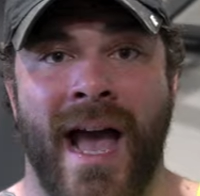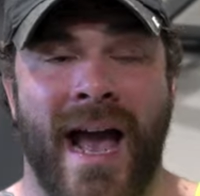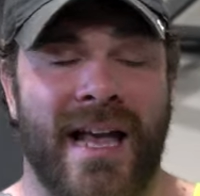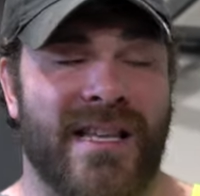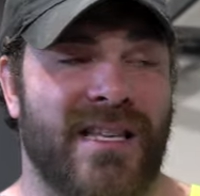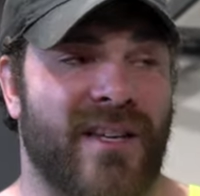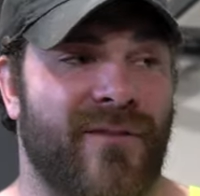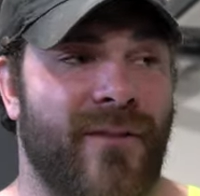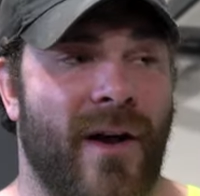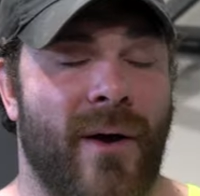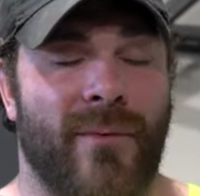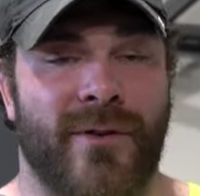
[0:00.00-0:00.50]

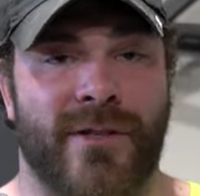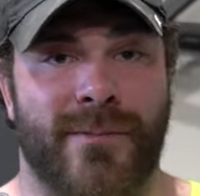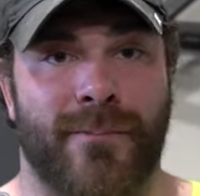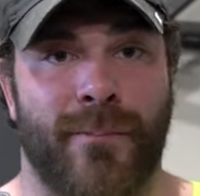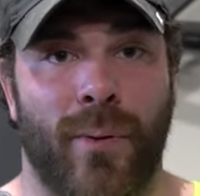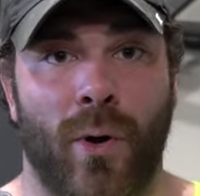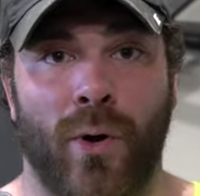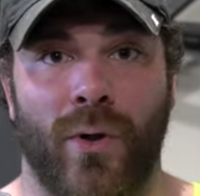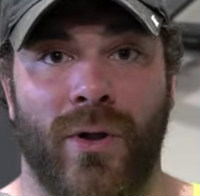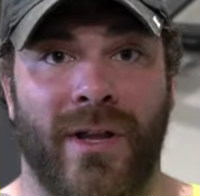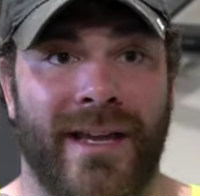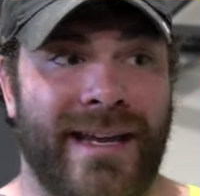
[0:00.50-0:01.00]
as if I was
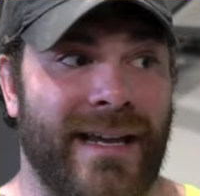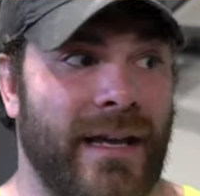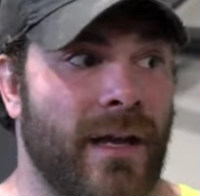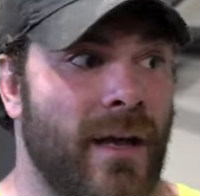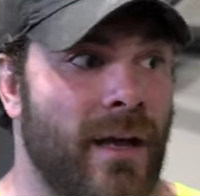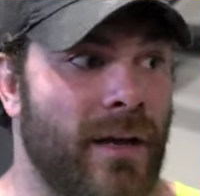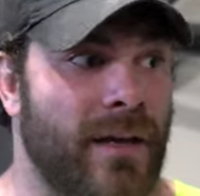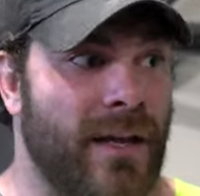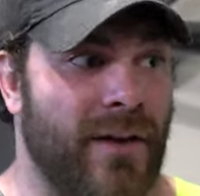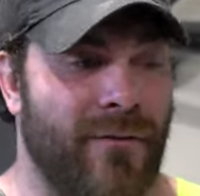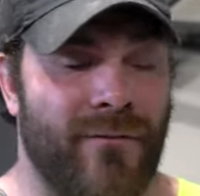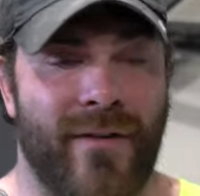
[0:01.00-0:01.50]
pulling
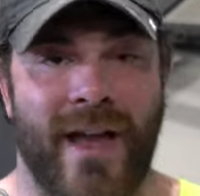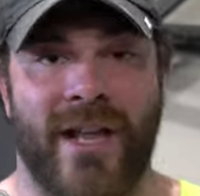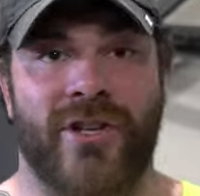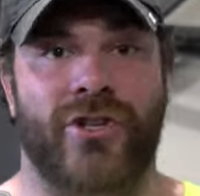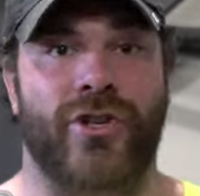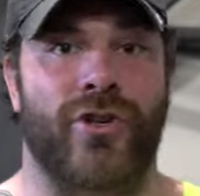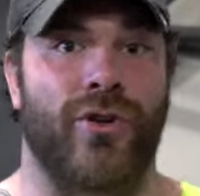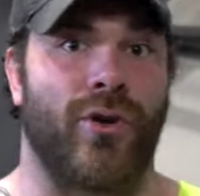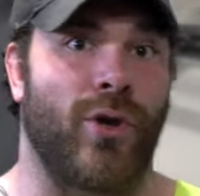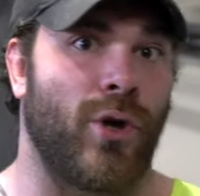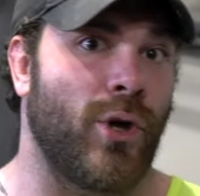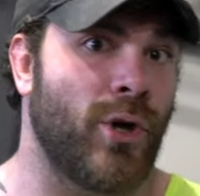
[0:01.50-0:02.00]

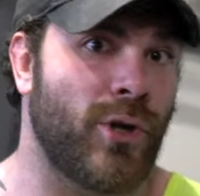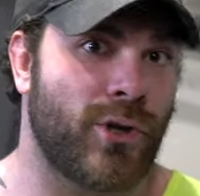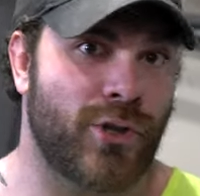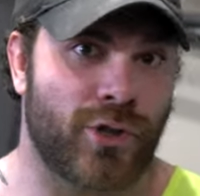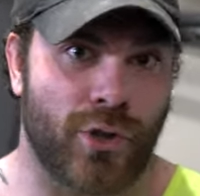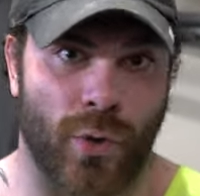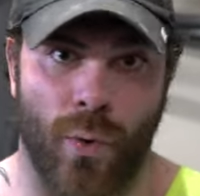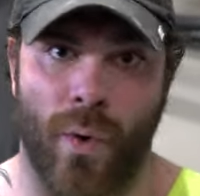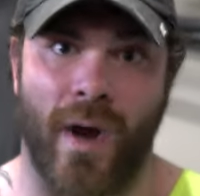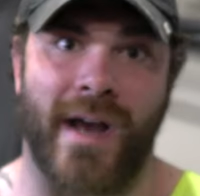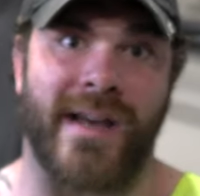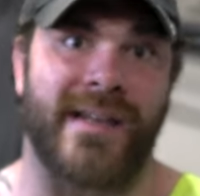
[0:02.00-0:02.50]
conventional
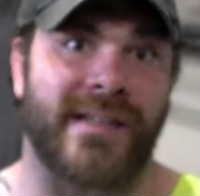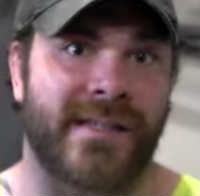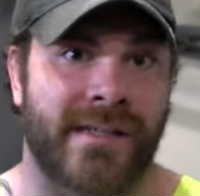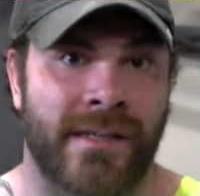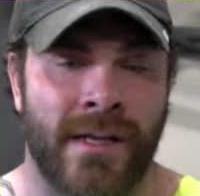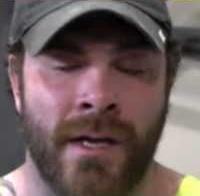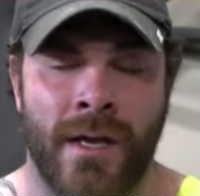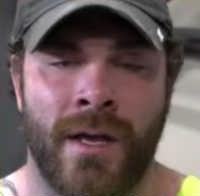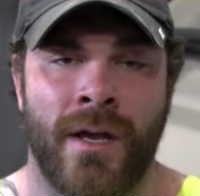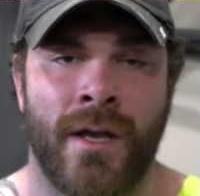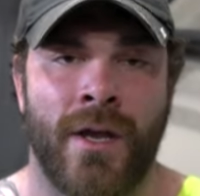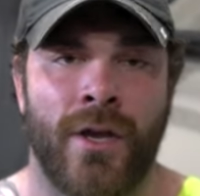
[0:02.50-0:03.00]

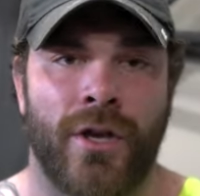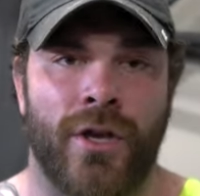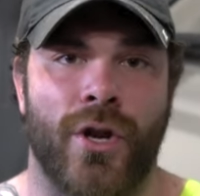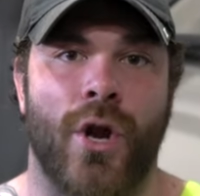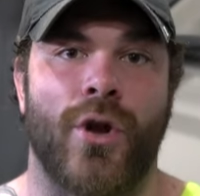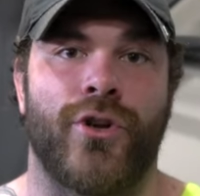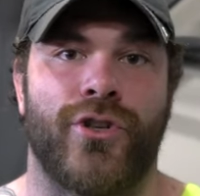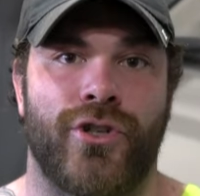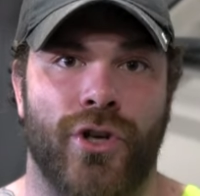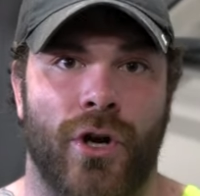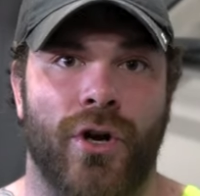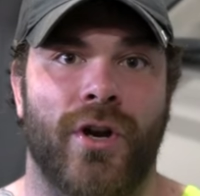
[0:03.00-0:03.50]
twice you
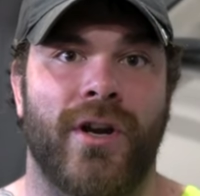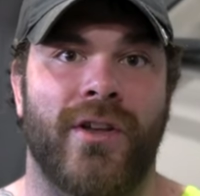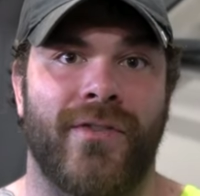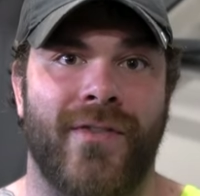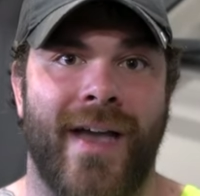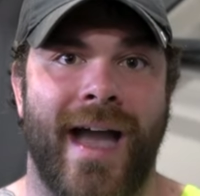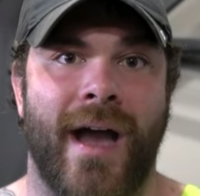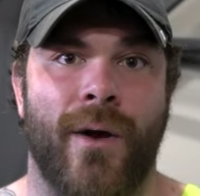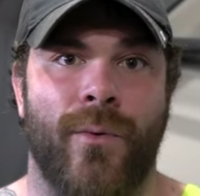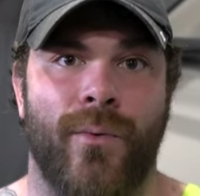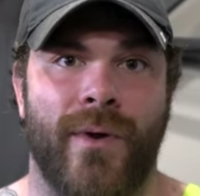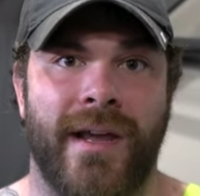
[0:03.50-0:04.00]
know, during
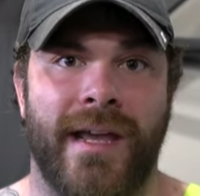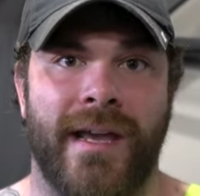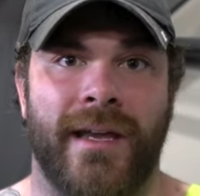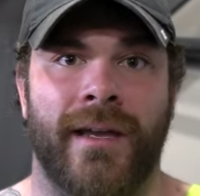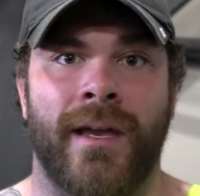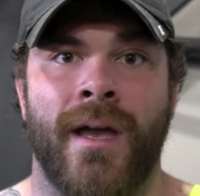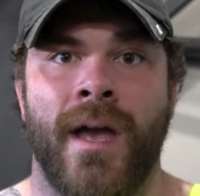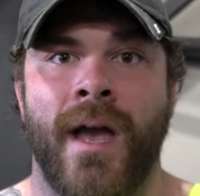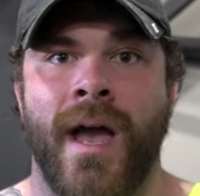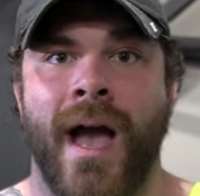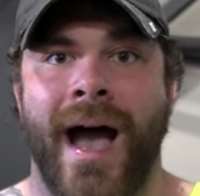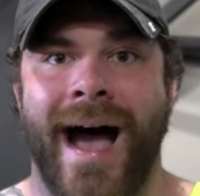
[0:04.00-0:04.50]
that
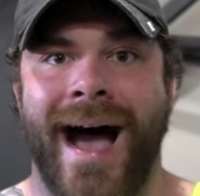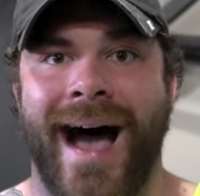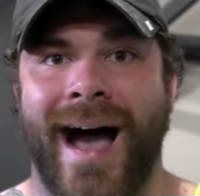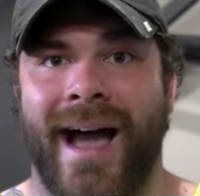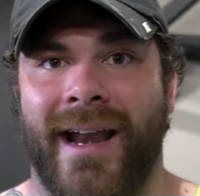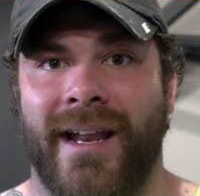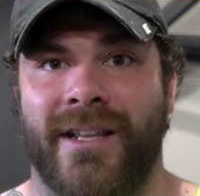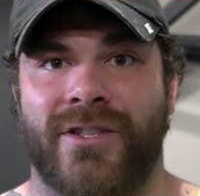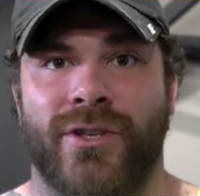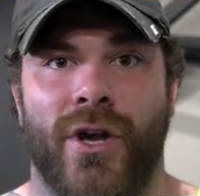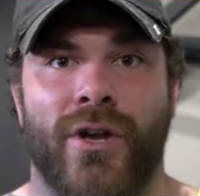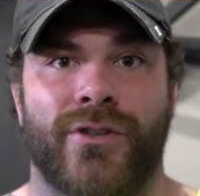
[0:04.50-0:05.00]
week. Uh,
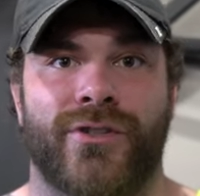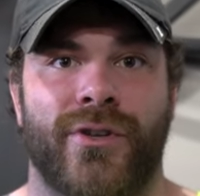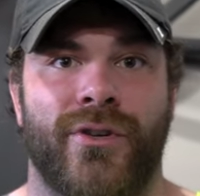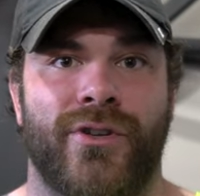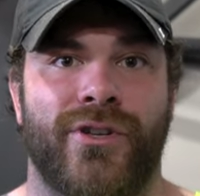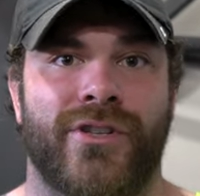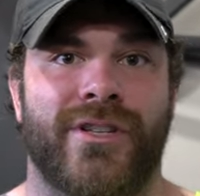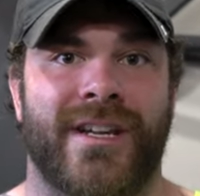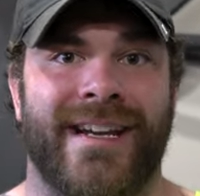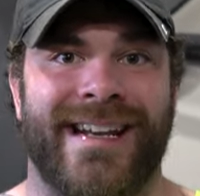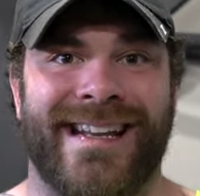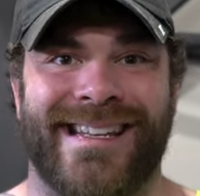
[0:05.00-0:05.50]
and it's also
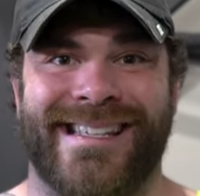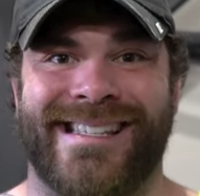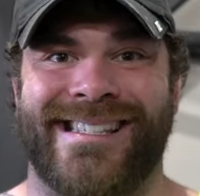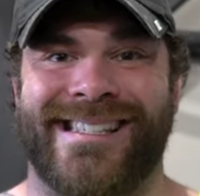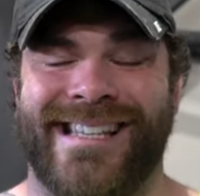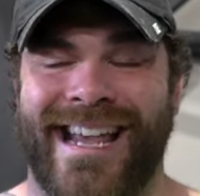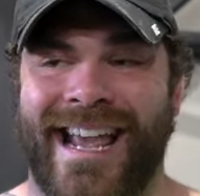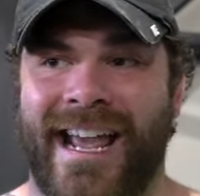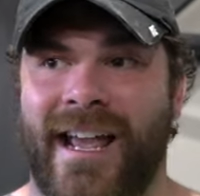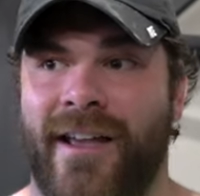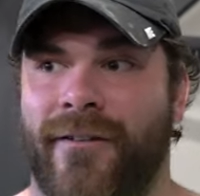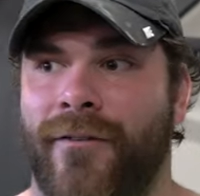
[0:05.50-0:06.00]
just gonna
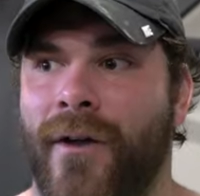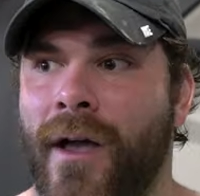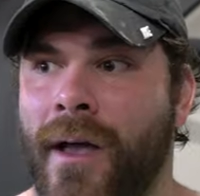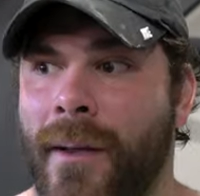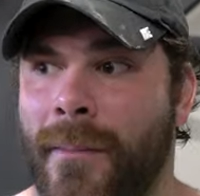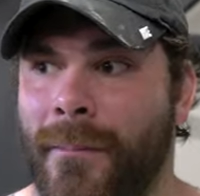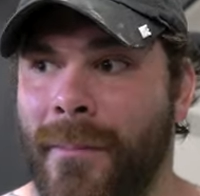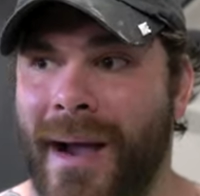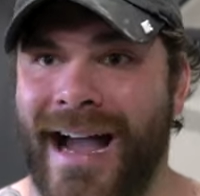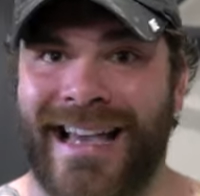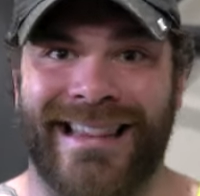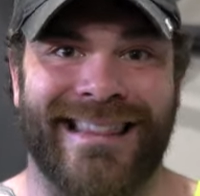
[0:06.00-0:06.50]
save
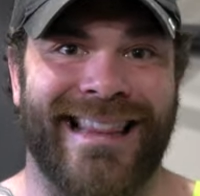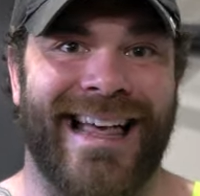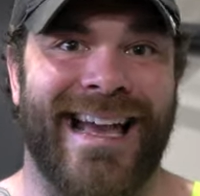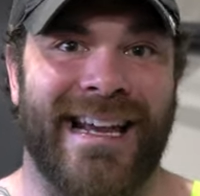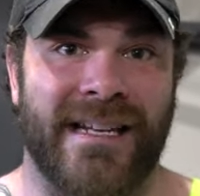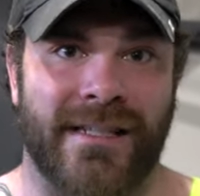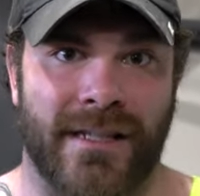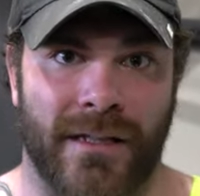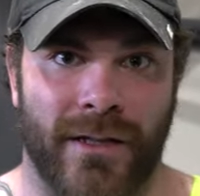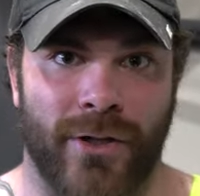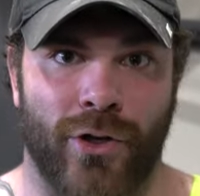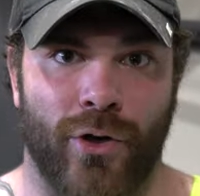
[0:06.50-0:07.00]
my
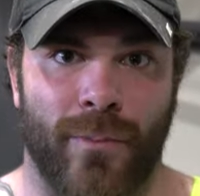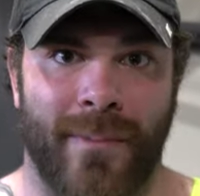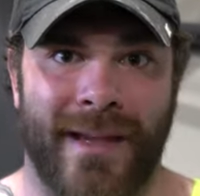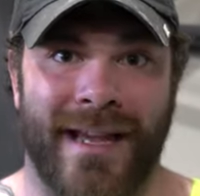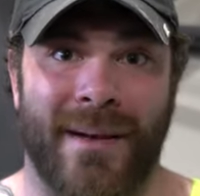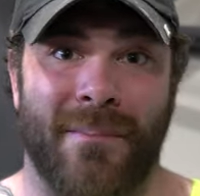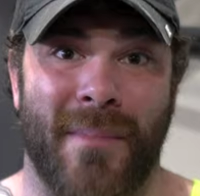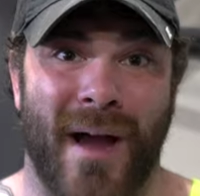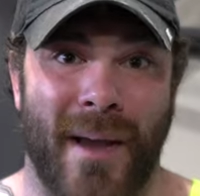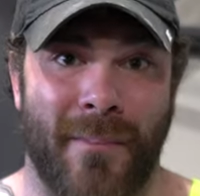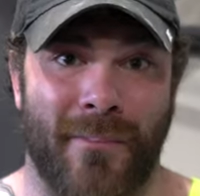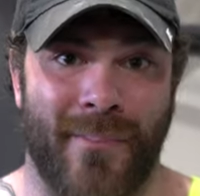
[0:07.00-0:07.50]
legs a little bit
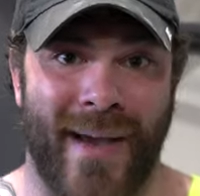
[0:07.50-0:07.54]
and my